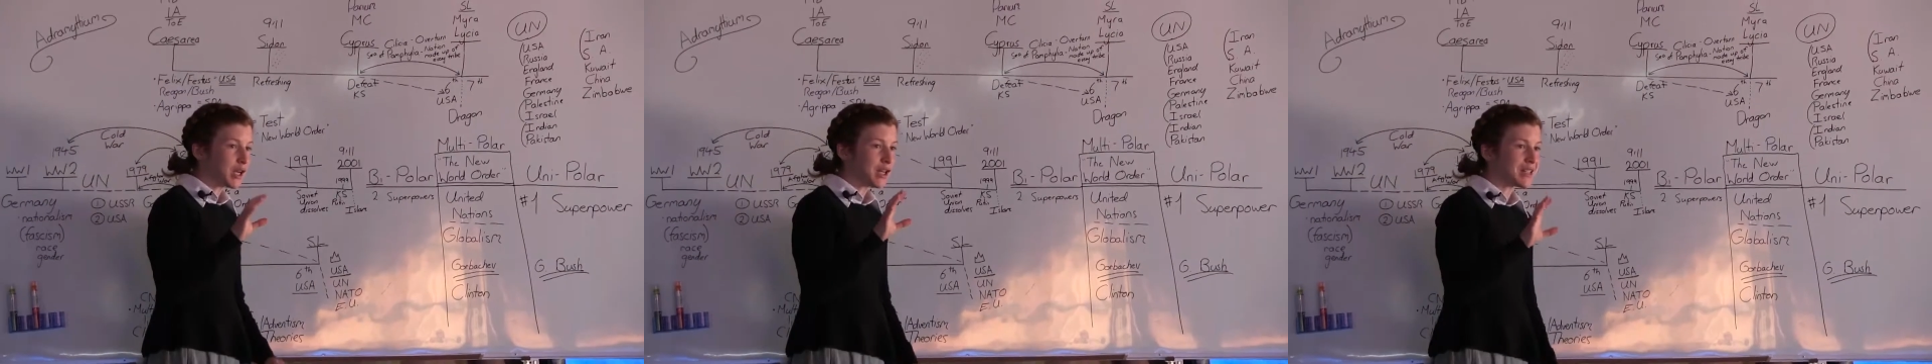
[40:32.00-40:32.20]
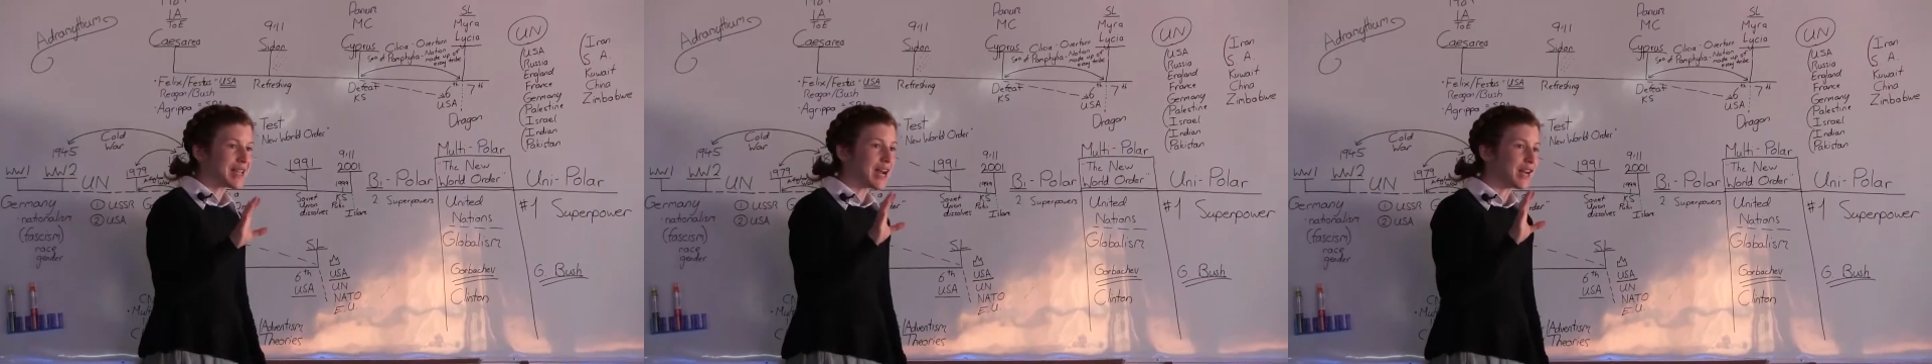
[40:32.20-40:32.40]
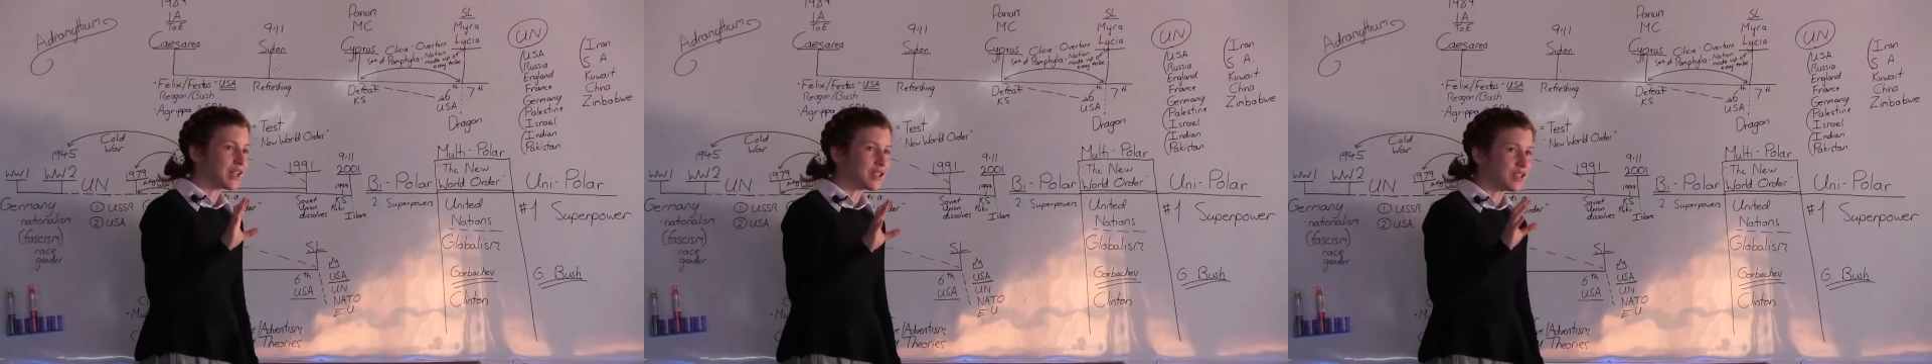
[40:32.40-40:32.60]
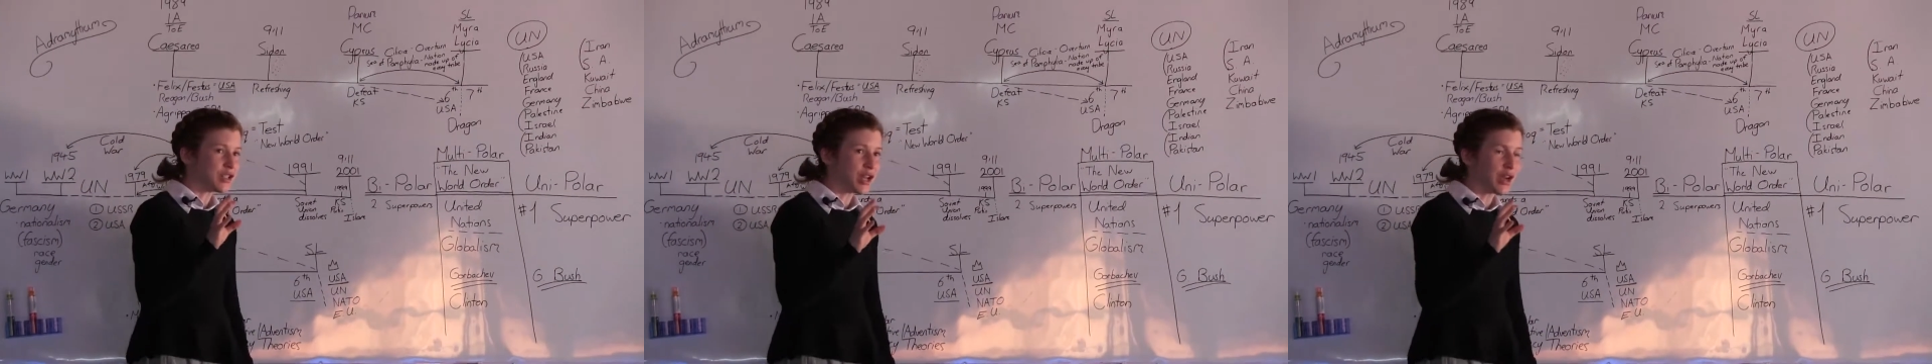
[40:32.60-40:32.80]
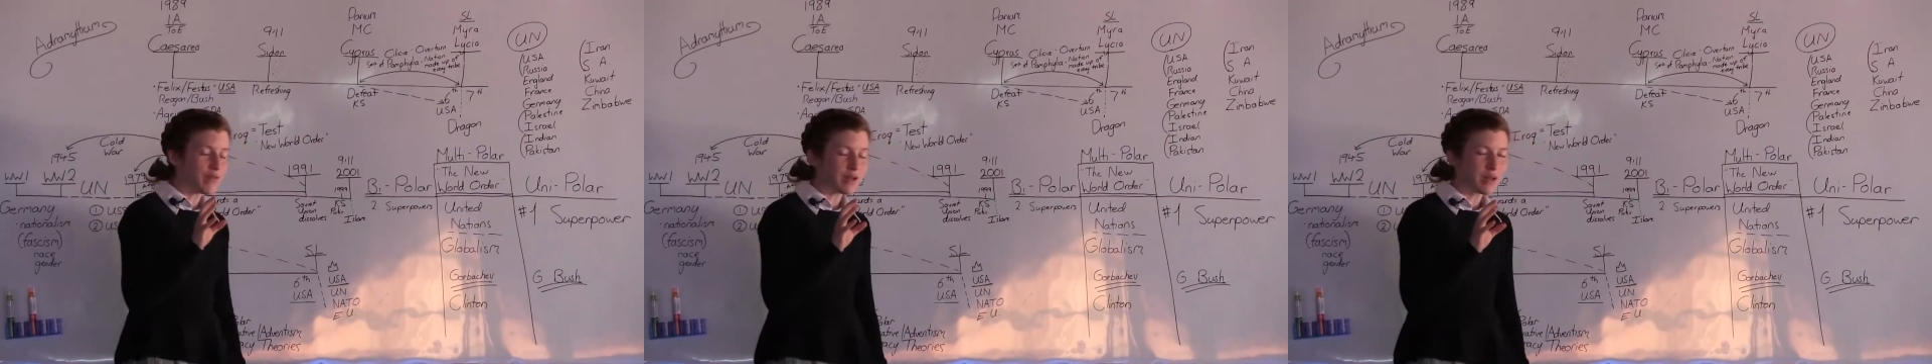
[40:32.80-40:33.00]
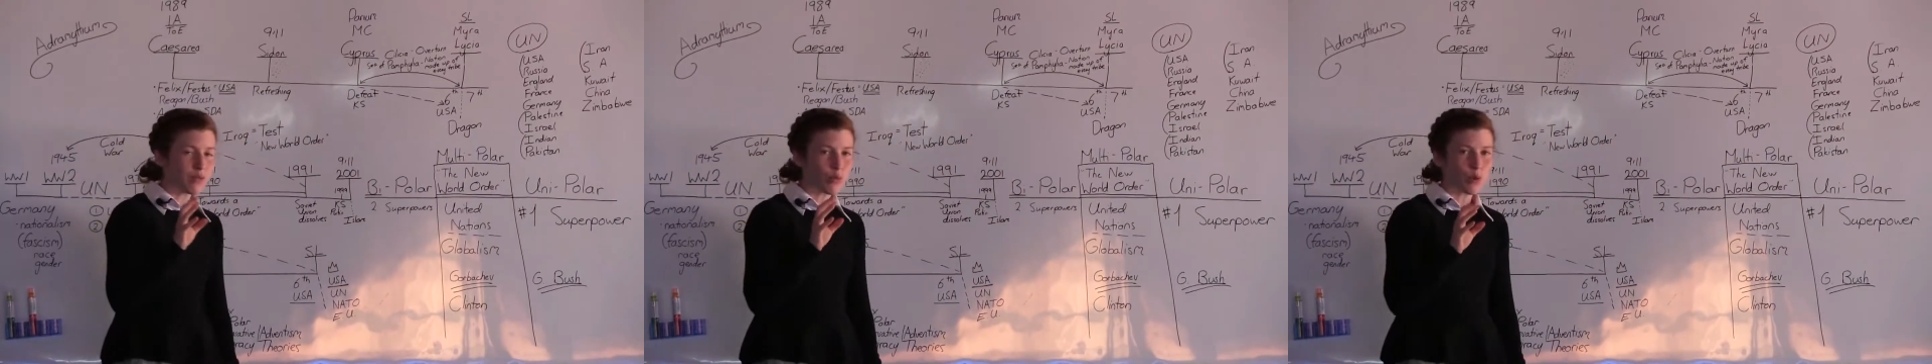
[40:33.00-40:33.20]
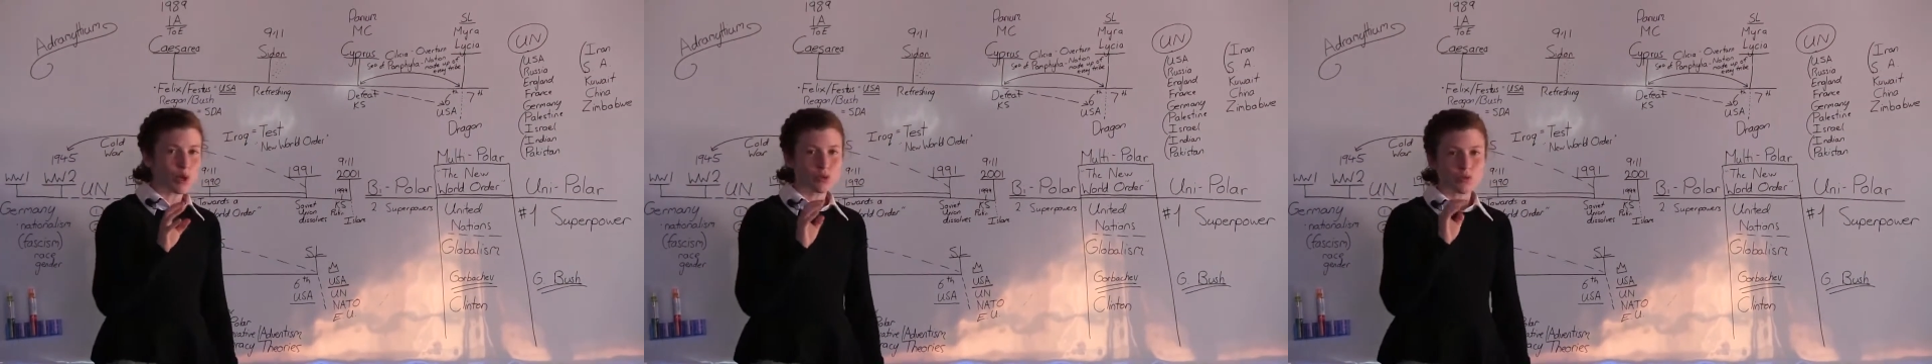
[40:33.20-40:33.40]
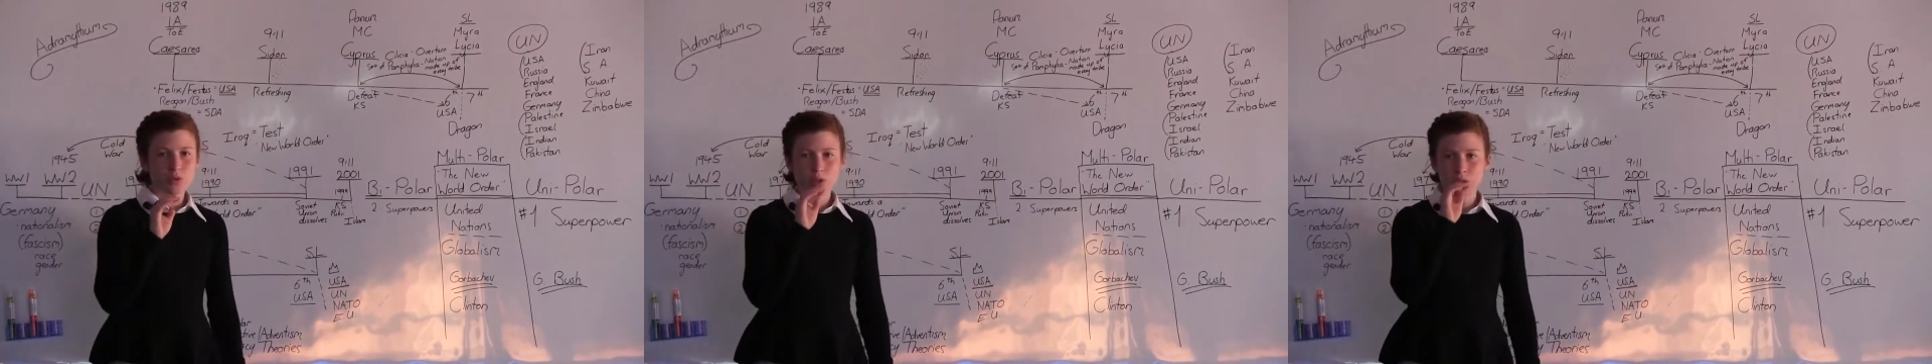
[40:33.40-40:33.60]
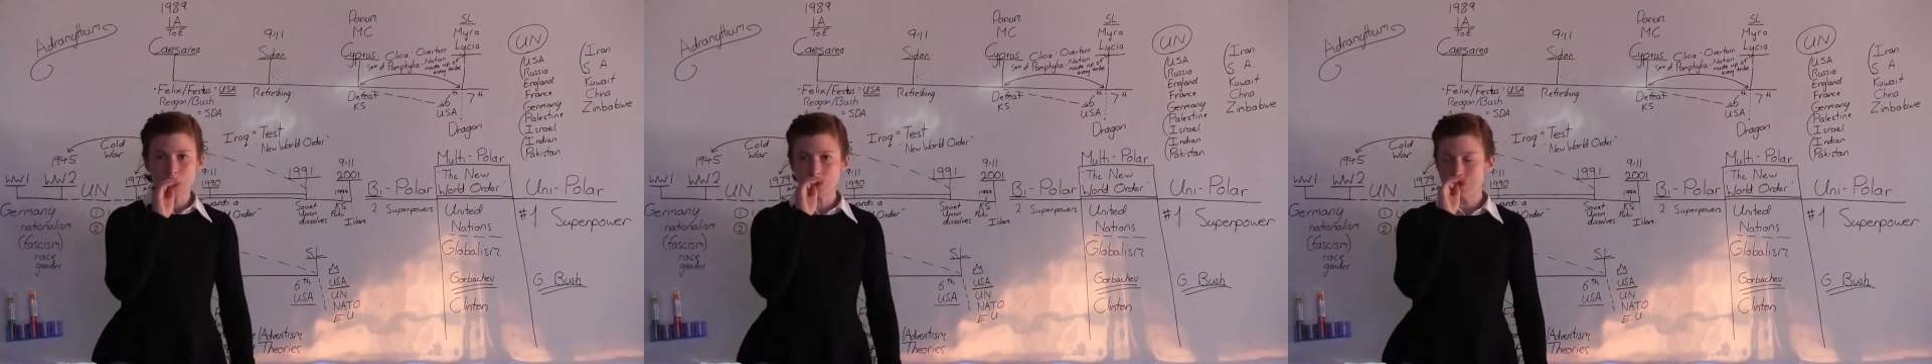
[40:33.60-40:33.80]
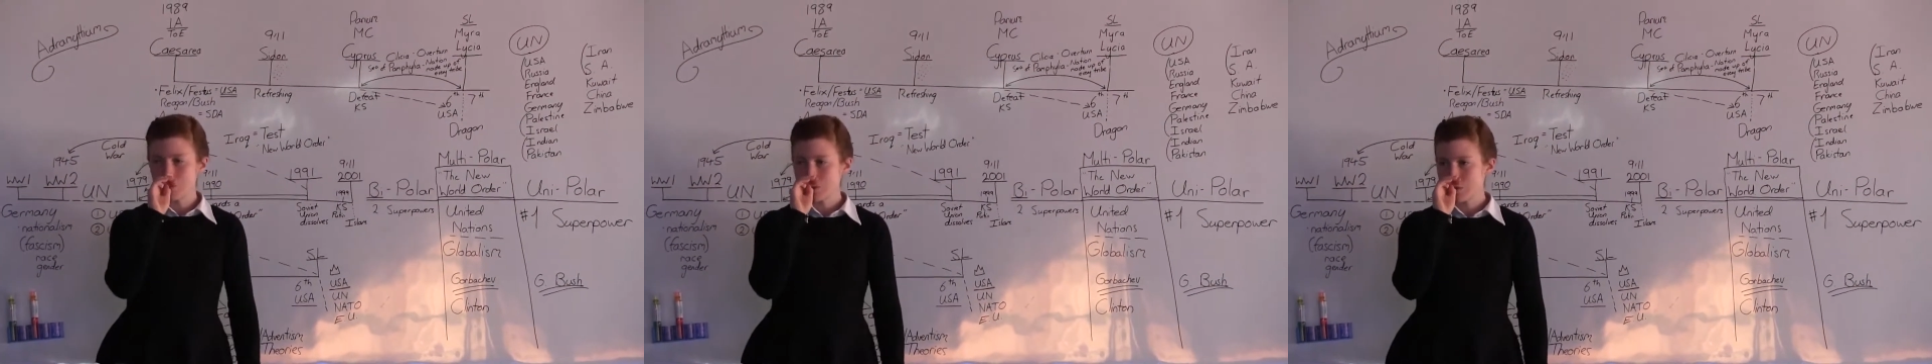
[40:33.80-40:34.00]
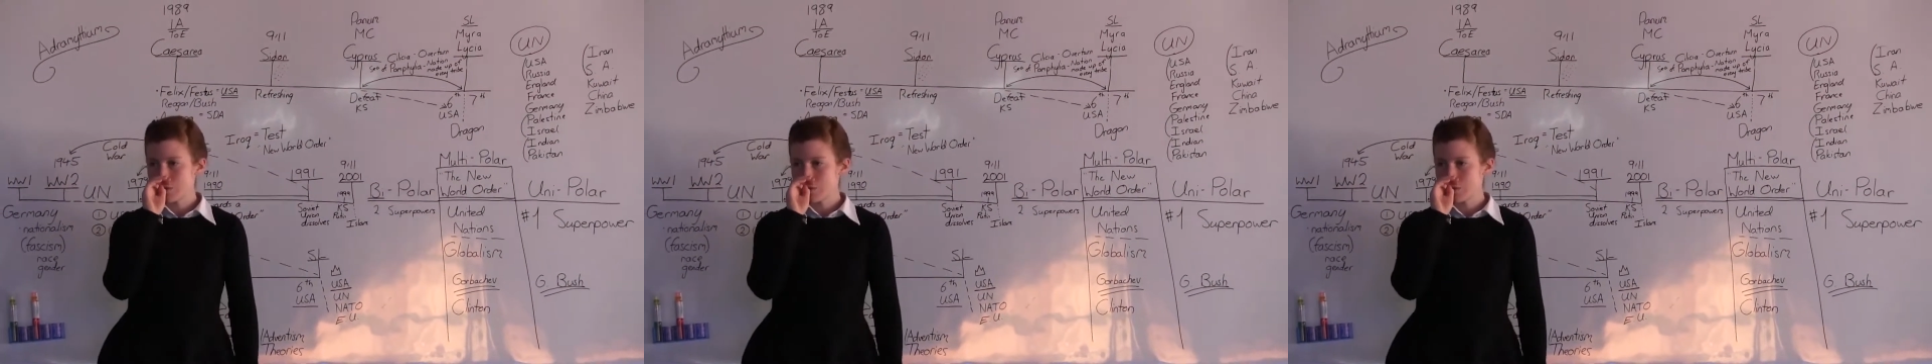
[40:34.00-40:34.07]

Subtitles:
because our conservative worldview,